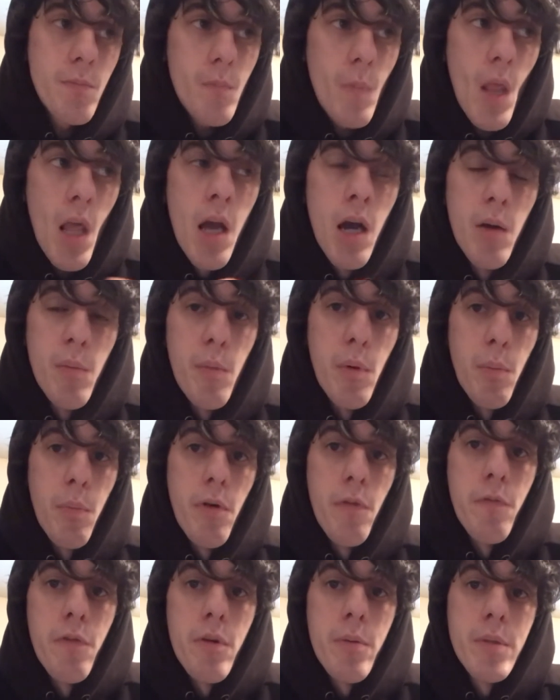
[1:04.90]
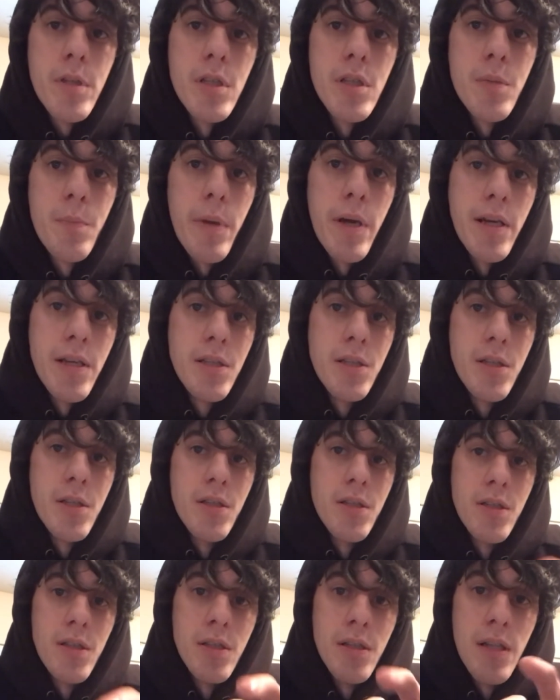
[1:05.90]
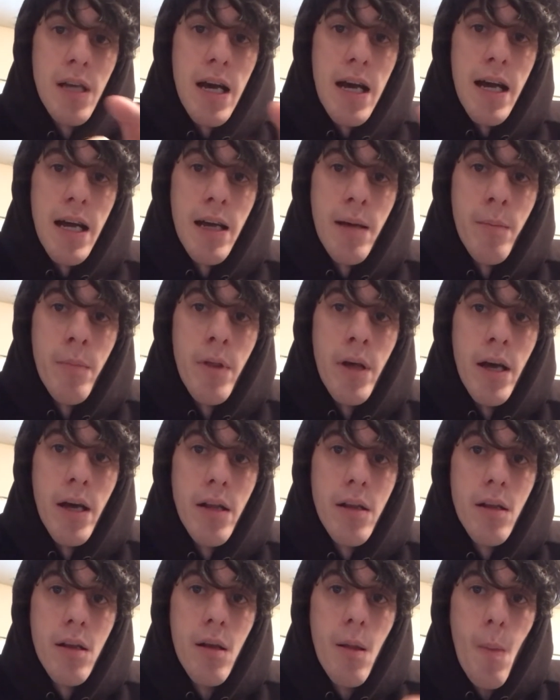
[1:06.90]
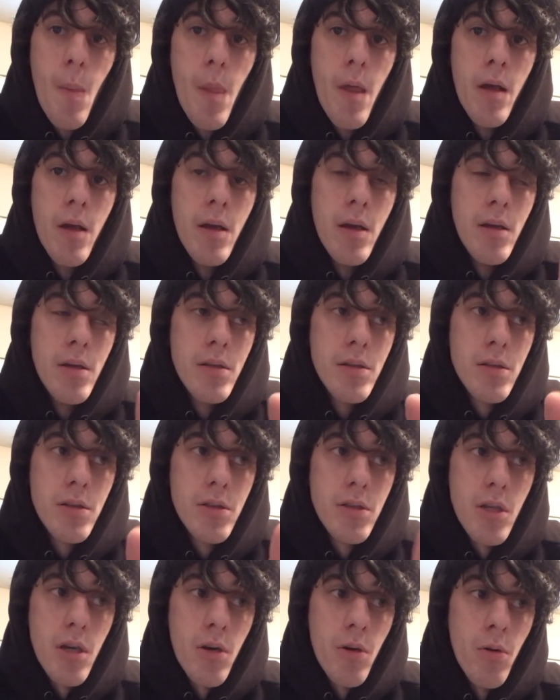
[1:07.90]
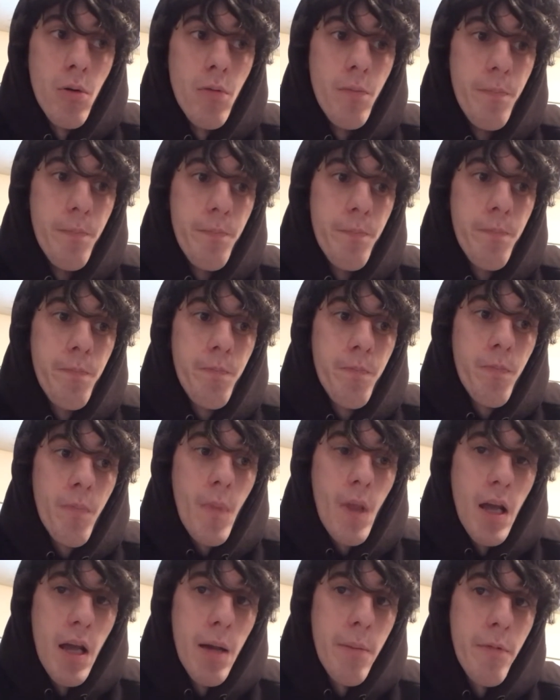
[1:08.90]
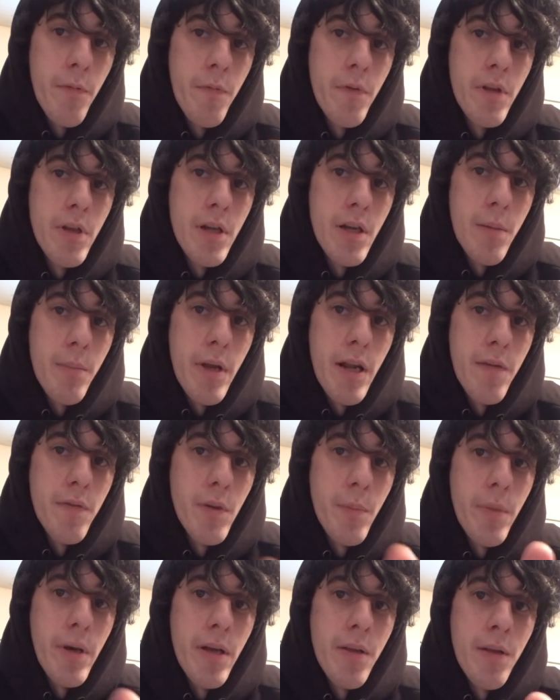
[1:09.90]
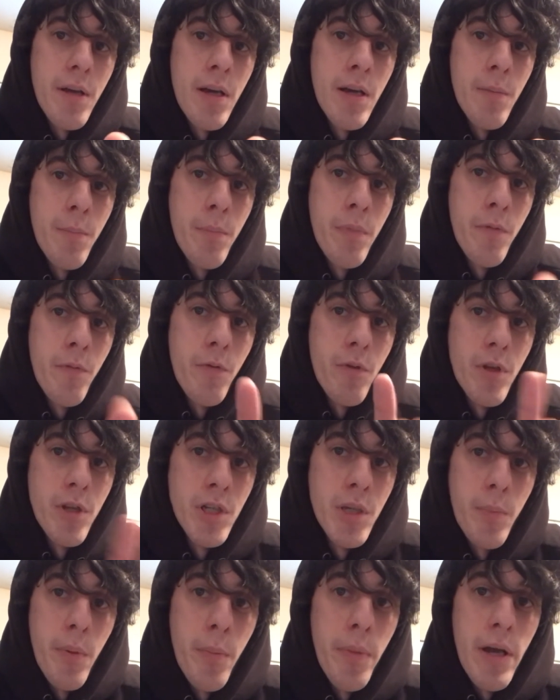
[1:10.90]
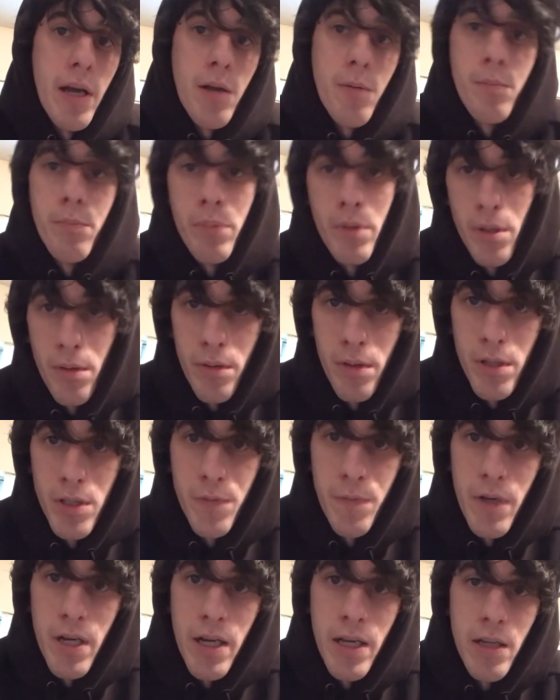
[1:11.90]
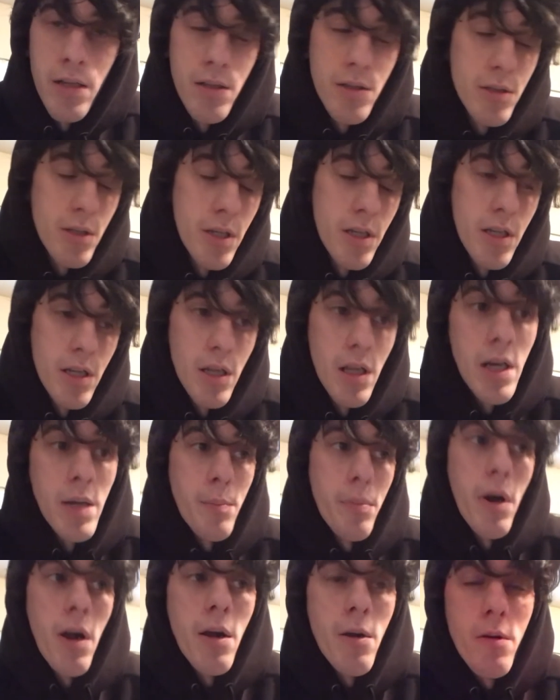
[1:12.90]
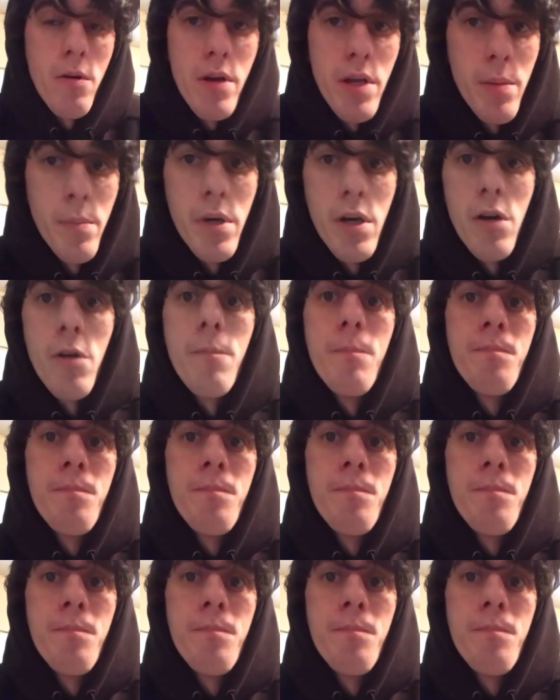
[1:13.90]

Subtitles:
Humble Performance's page does not have that. So I have a feeling I'm gonna have to pay that before they ship it back, but that's fine. So I did it like priority mail.